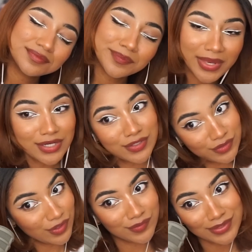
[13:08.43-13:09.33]
Better to
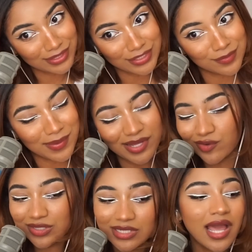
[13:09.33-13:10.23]
know if they like you back
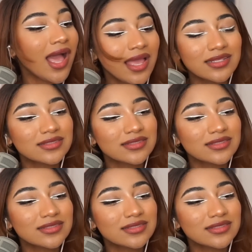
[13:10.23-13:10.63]
or not.